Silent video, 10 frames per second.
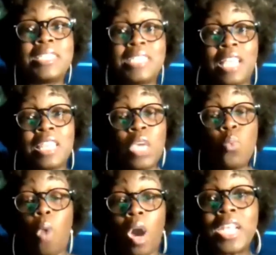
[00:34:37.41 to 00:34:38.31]
said they
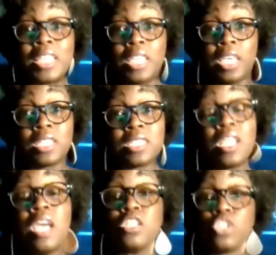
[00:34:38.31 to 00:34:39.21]
wanted this.
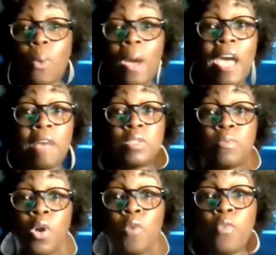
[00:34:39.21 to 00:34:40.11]
So I have to
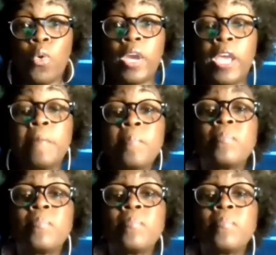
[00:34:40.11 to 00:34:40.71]
vote for it.